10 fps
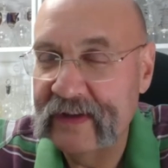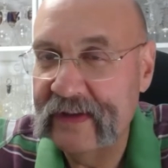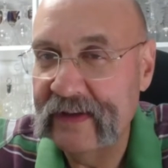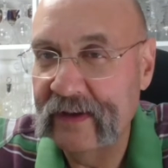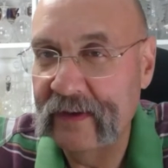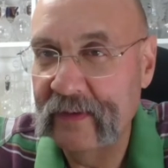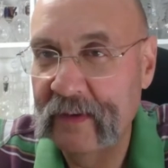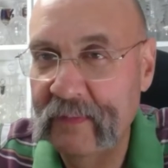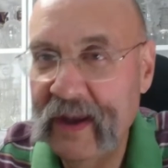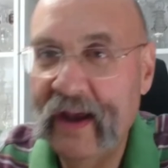
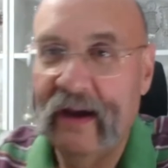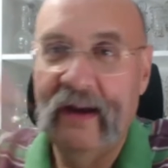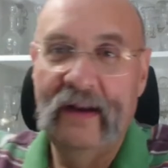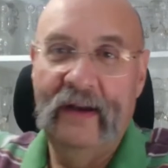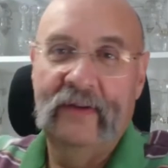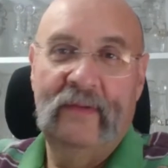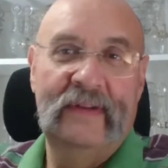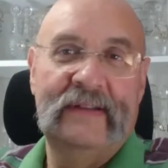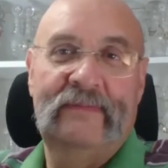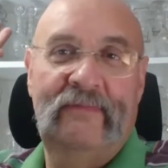So yeah, I like all
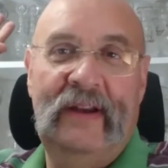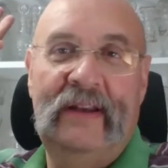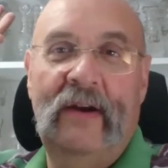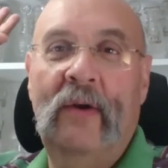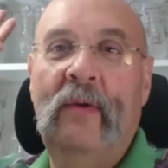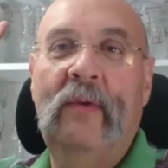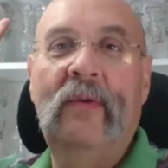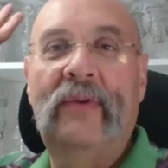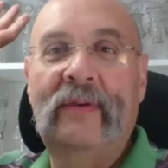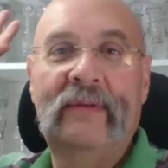this really old